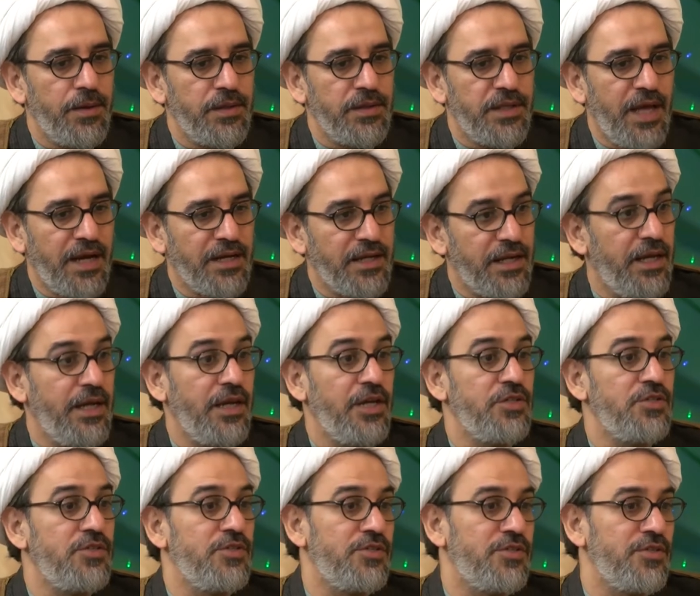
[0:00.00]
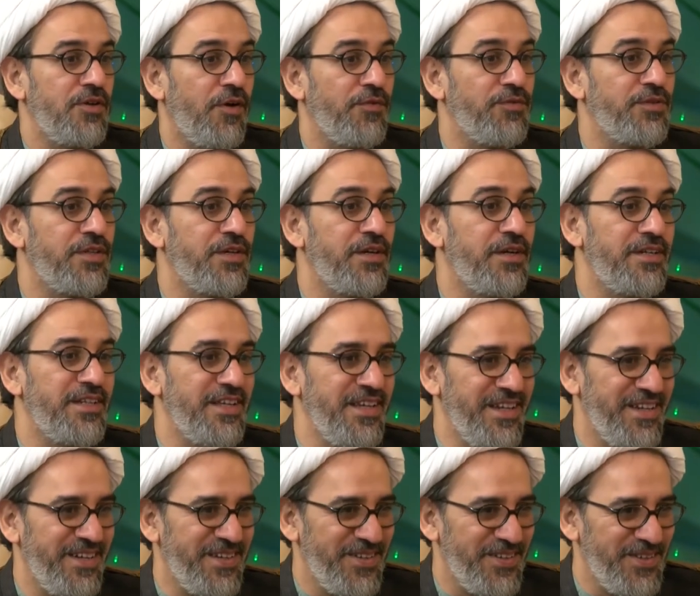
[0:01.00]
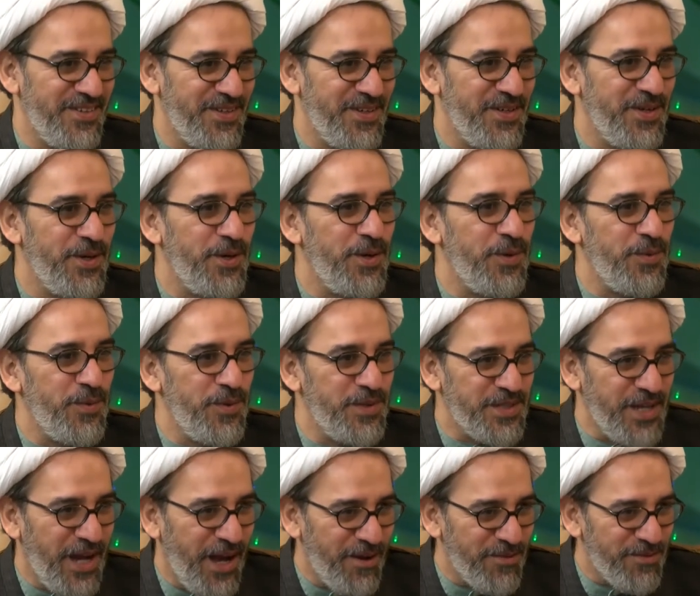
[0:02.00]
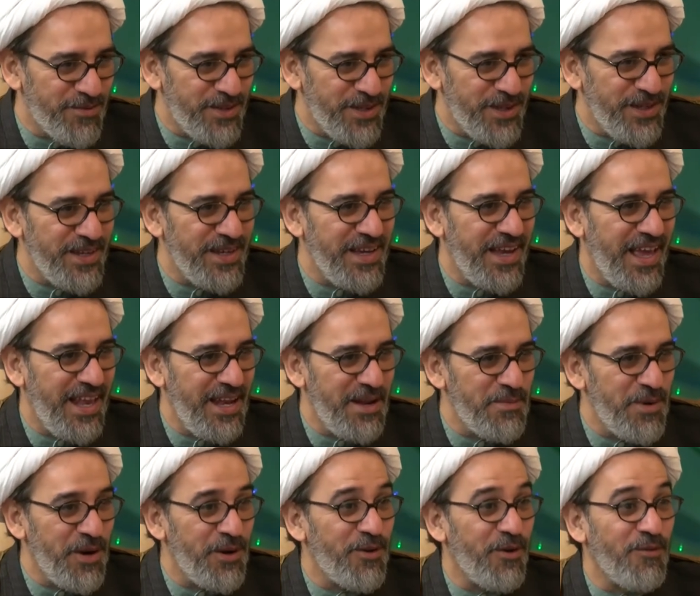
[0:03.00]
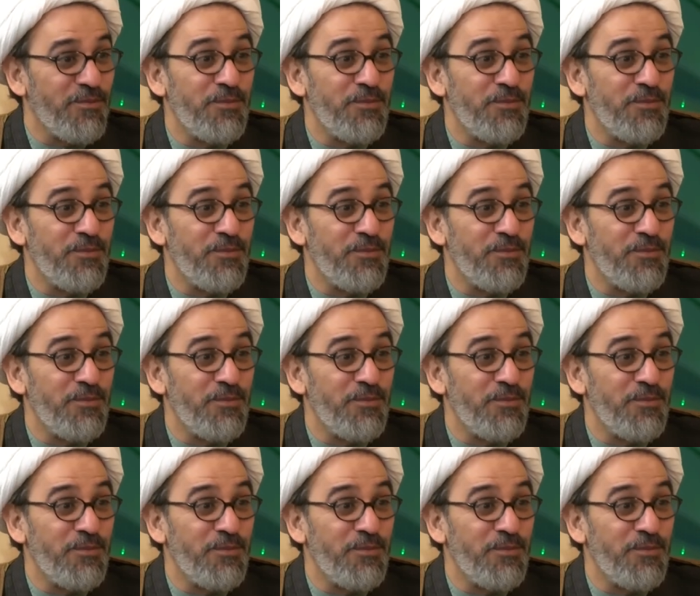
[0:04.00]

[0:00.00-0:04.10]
That age of 13, which have the element of